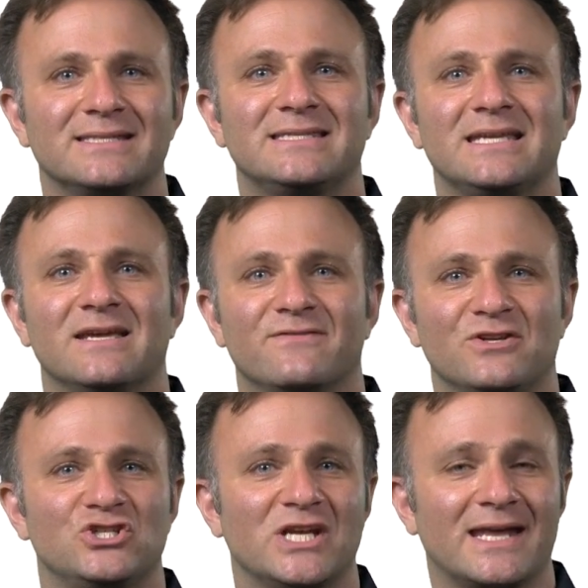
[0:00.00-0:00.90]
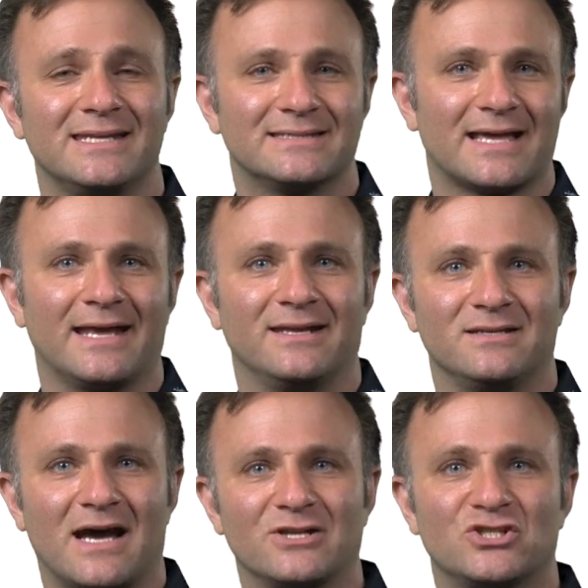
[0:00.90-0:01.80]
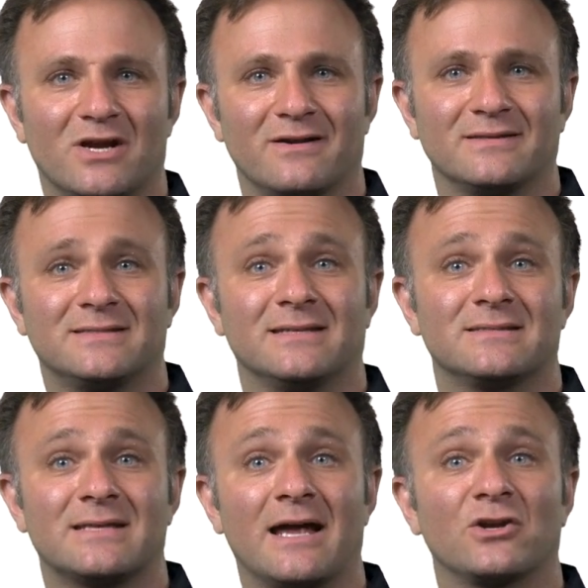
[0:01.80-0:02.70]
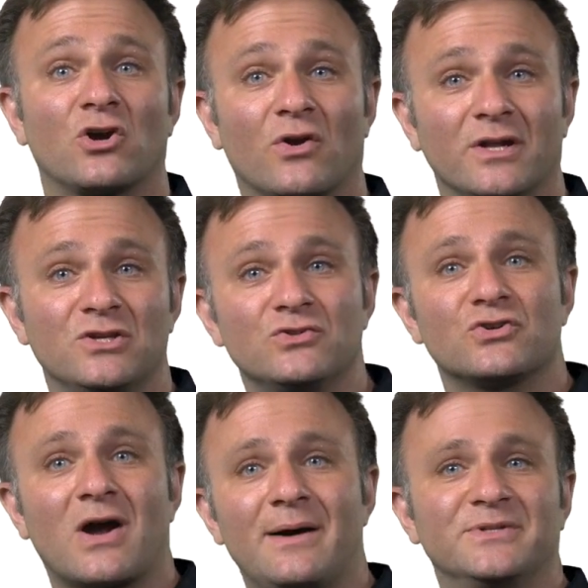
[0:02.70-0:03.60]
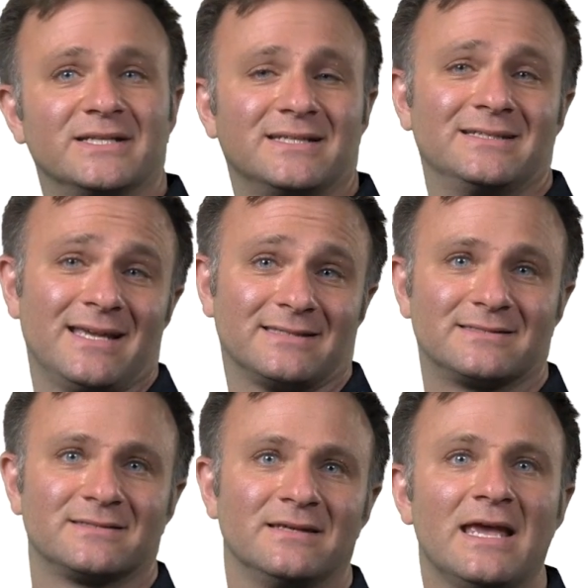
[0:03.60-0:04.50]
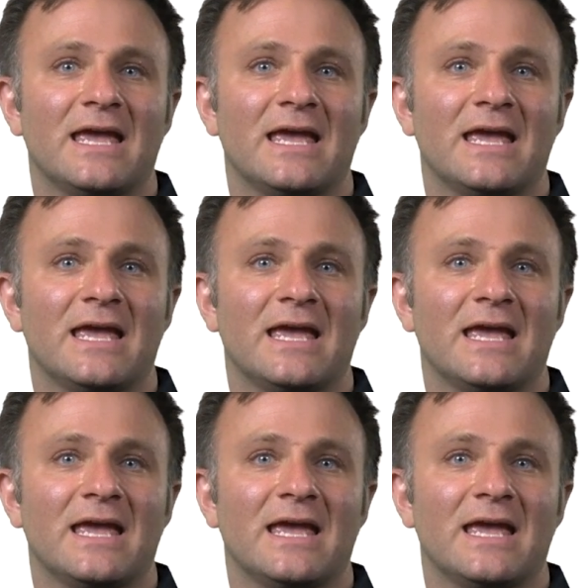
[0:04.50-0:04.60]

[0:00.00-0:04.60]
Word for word: see if the gid signin.sharedinstance.currentUser object exists.